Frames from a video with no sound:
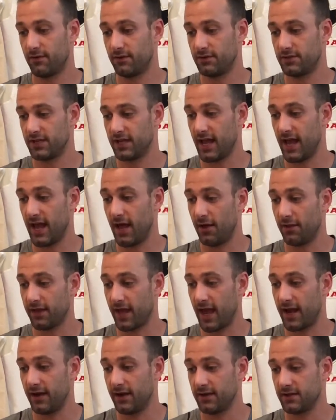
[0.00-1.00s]
to get Health
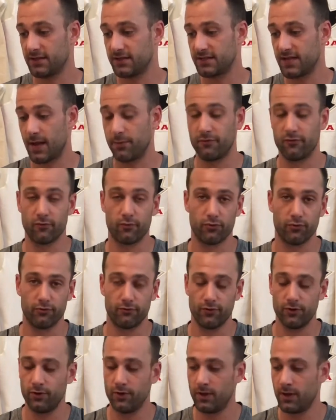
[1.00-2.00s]
Canada's stamp of
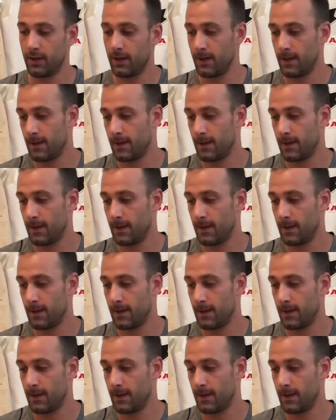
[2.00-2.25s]
approval